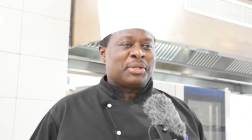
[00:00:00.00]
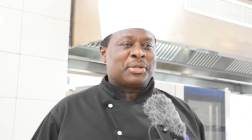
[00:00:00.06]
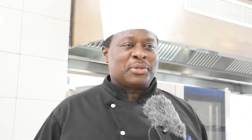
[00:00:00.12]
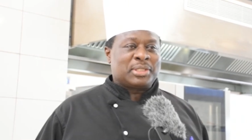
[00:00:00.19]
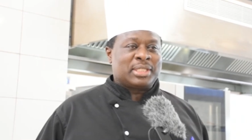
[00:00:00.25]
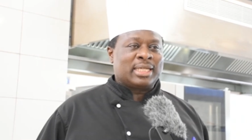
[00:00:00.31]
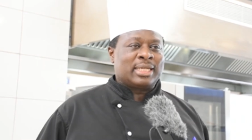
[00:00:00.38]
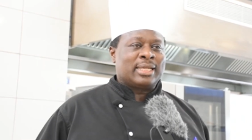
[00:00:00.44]

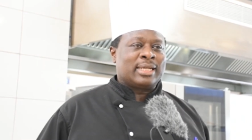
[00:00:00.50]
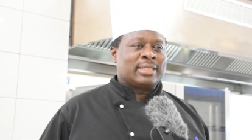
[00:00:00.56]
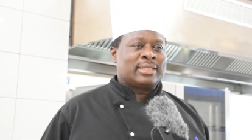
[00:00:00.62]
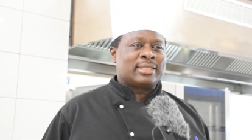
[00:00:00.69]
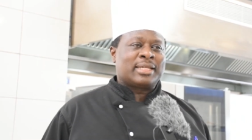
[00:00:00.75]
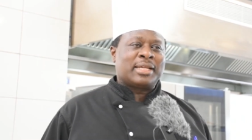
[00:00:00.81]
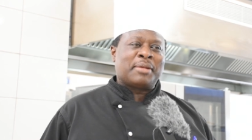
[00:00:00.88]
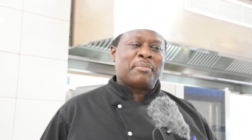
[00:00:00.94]
because the
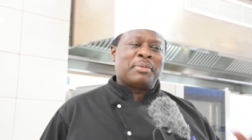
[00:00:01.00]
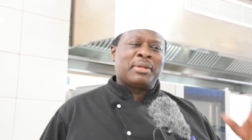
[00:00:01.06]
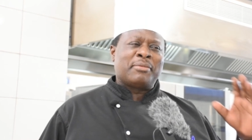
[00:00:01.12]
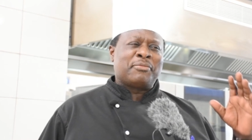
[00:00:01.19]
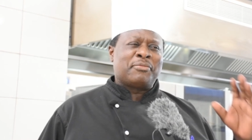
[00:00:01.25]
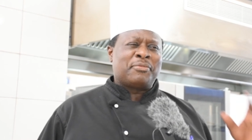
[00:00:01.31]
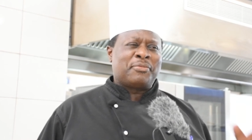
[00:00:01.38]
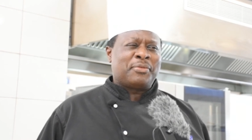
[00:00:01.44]
guests came
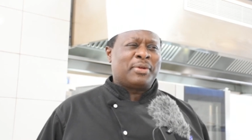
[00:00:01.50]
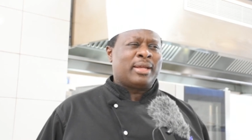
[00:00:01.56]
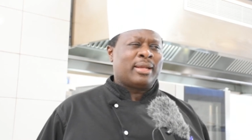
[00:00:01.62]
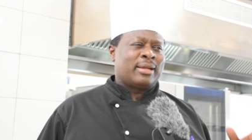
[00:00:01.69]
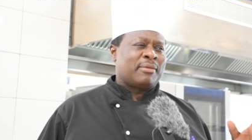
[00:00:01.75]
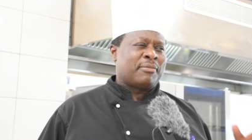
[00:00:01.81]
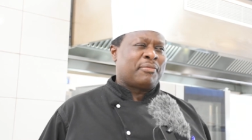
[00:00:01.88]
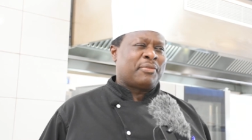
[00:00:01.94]
in
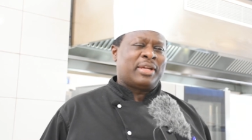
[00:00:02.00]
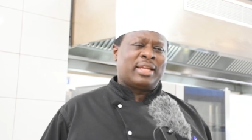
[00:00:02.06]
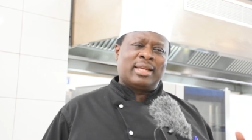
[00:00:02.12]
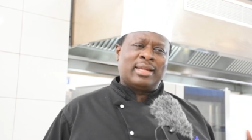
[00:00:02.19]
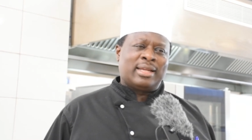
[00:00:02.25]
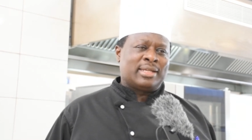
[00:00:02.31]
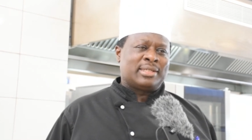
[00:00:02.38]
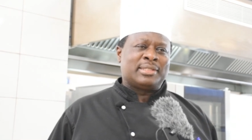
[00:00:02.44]
very, very
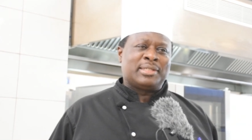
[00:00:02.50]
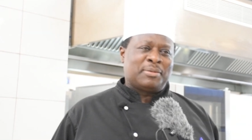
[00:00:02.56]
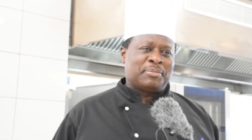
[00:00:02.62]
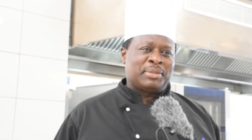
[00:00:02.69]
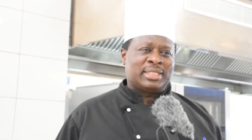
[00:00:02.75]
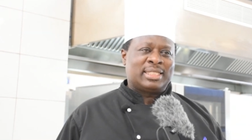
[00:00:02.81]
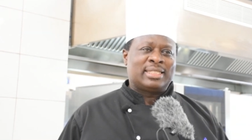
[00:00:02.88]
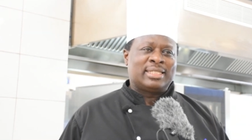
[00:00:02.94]
large
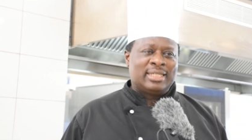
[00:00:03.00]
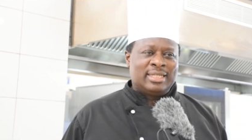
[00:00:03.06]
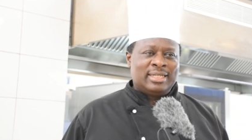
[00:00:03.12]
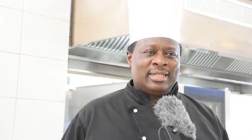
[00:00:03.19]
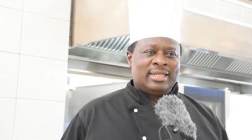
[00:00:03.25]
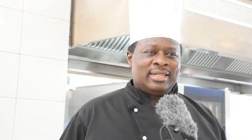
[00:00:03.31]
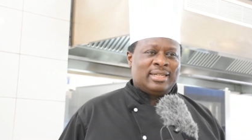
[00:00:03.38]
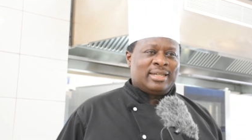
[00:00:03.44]
numbers.
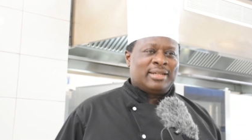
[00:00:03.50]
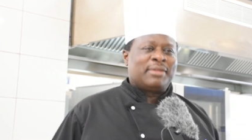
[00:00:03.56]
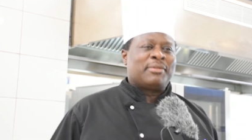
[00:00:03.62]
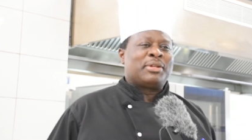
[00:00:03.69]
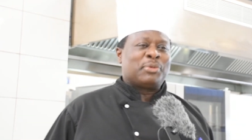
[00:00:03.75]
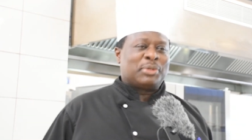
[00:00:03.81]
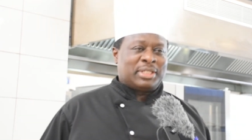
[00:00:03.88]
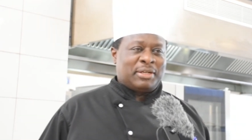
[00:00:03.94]

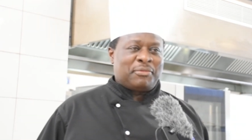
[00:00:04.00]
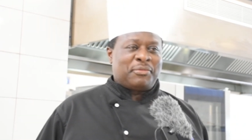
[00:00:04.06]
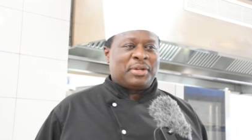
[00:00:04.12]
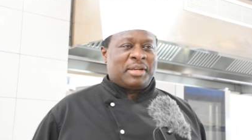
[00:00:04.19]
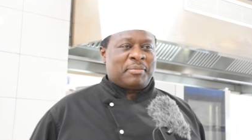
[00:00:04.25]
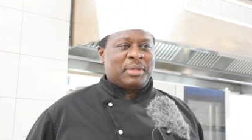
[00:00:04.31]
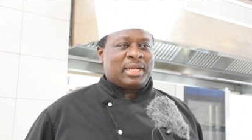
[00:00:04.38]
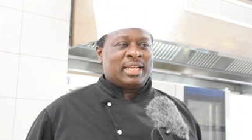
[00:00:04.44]
It was a
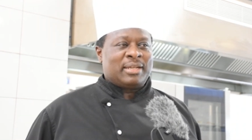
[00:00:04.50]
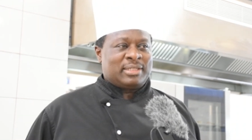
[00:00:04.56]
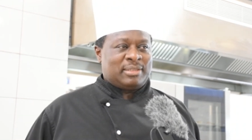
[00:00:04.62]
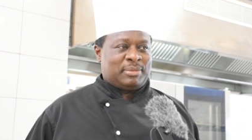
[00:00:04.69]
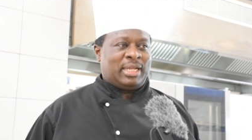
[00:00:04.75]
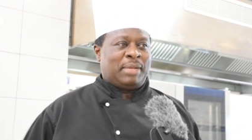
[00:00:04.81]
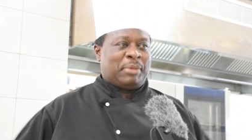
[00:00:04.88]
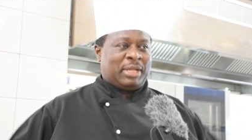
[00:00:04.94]
very big large
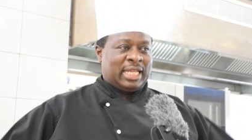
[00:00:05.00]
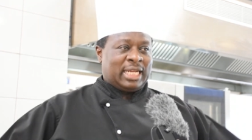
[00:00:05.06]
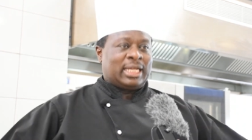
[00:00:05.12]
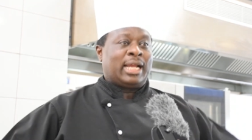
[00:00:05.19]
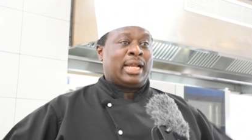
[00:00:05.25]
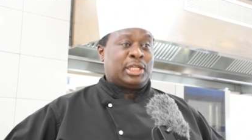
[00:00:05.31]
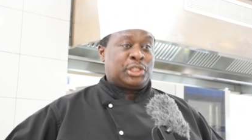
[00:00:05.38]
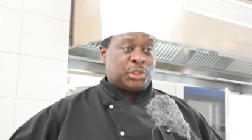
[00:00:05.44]
number, but that
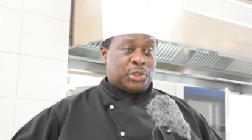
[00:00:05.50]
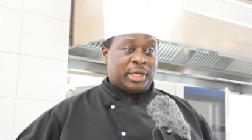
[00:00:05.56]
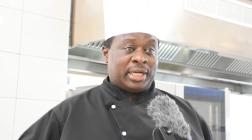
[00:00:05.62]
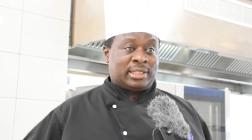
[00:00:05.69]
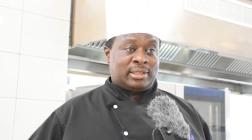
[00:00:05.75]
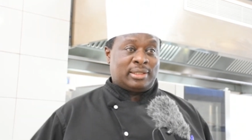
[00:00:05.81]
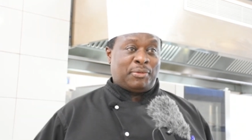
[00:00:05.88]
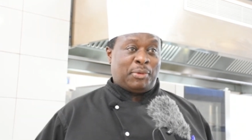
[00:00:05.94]
I enjoy
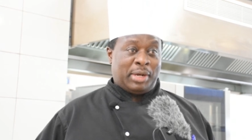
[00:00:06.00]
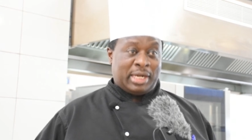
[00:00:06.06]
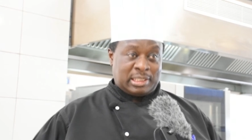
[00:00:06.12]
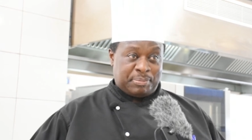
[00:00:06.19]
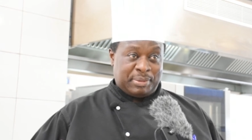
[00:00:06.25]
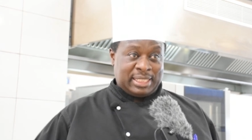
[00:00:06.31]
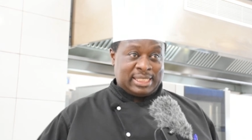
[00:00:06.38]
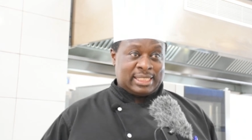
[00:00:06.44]
it. When it's
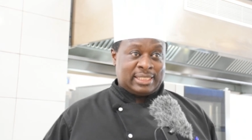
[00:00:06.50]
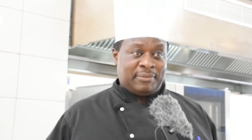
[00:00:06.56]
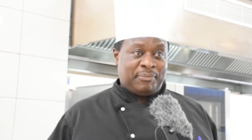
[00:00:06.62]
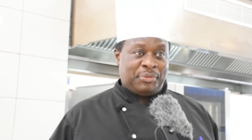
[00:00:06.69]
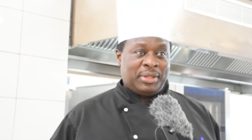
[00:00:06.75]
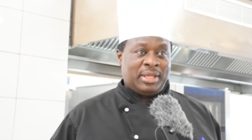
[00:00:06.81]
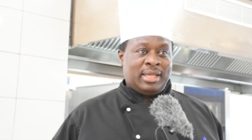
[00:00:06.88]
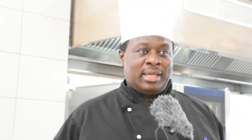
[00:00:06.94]
busy,
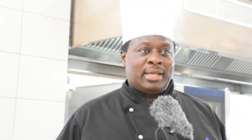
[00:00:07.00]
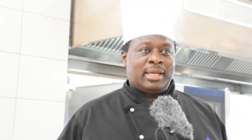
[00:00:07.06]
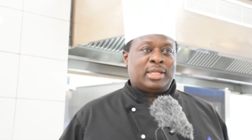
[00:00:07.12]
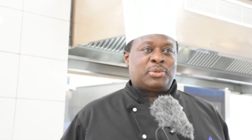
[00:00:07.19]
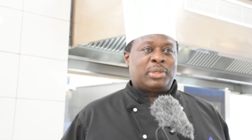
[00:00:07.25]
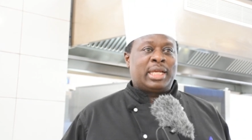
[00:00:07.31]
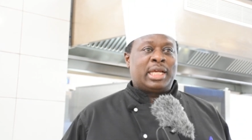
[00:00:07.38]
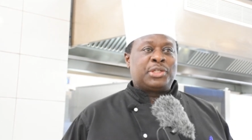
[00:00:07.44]

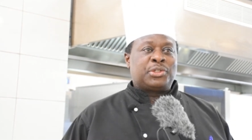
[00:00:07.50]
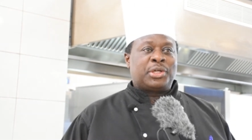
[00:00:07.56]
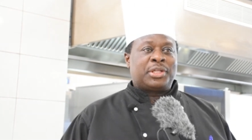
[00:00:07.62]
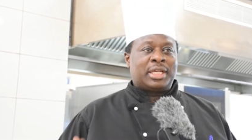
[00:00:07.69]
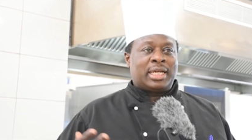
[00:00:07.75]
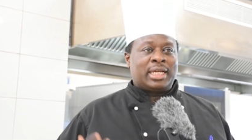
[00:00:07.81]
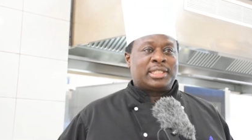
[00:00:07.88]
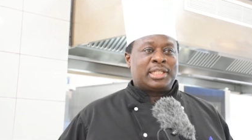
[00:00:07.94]
It's when I enjoy
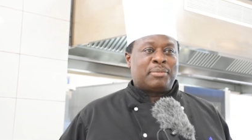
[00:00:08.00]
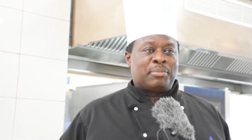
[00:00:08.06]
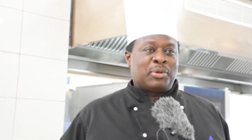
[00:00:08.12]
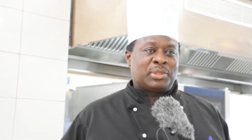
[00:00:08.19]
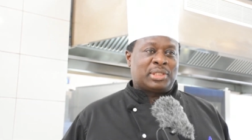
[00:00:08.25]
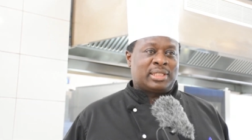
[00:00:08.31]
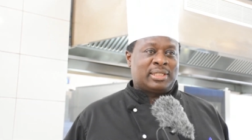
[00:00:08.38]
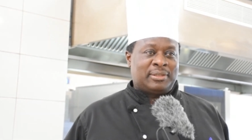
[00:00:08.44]
the kitchen
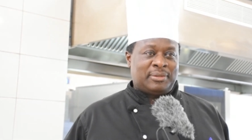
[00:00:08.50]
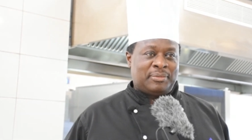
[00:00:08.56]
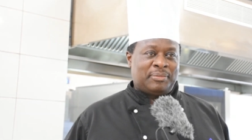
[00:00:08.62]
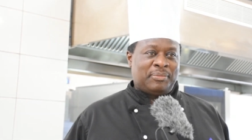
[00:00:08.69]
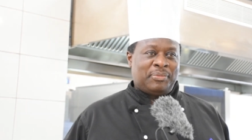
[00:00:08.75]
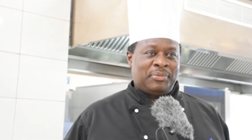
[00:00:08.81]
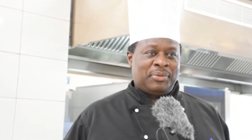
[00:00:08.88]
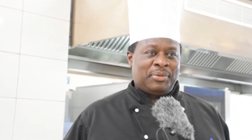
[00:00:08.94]
most.
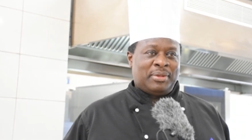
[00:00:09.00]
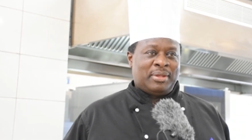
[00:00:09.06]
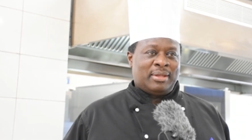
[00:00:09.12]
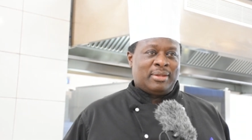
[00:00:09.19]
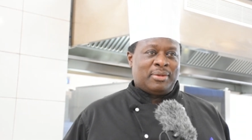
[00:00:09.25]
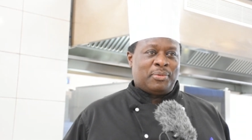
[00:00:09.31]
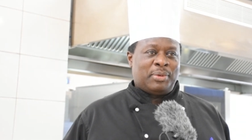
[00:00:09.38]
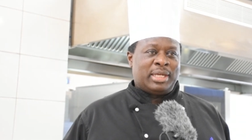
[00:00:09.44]

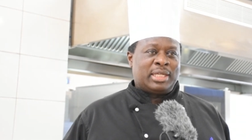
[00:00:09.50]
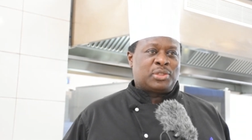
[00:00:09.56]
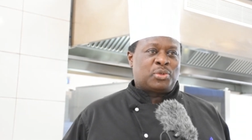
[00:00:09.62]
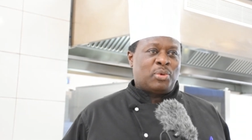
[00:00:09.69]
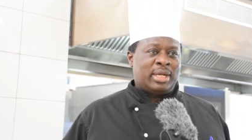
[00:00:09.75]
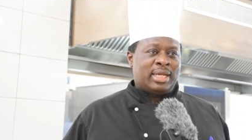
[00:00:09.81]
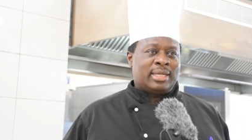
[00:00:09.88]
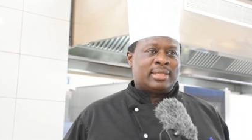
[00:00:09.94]
When it's
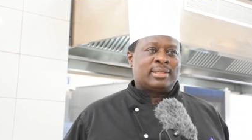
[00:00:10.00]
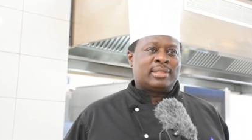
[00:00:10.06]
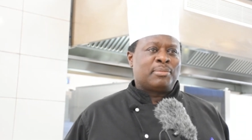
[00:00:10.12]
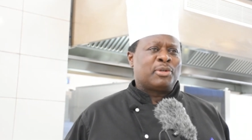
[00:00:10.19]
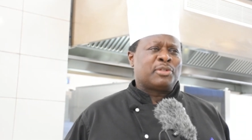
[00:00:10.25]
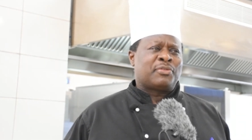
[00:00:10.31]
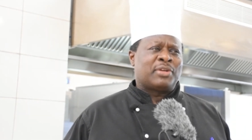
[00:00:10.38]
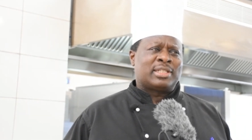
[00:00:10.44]
quiet, is the
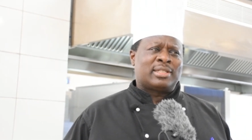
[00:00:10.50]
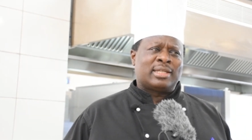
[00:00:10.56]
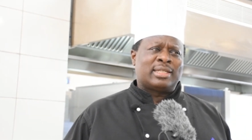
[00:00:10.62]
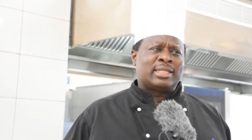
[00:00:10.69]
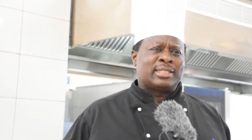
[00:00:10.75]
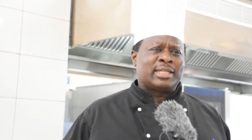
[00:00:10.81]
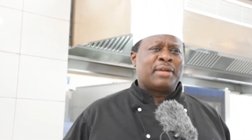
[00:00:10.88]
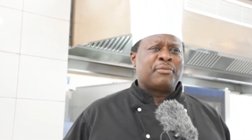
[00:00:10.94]
most
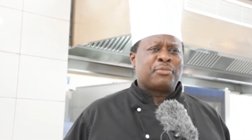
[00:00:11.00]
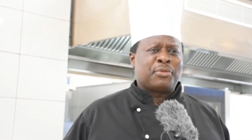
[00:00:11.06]
frustrating time